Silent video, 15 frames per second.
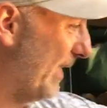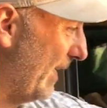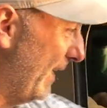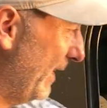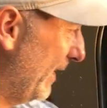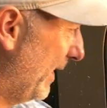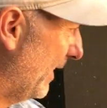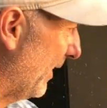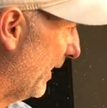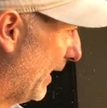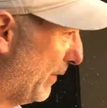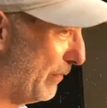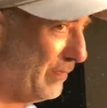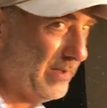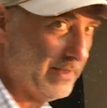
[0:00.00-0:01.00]
head here and
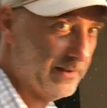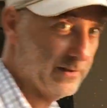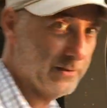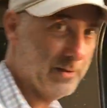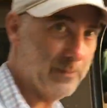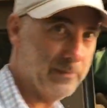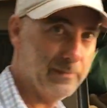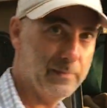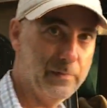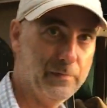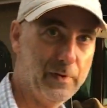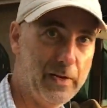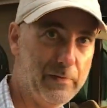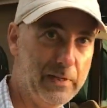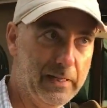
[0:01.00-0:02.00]
I fit, so I'm
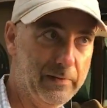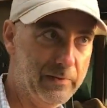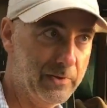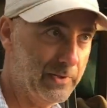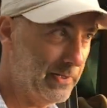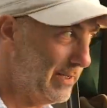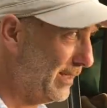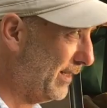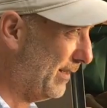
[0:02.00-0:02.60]
5'11",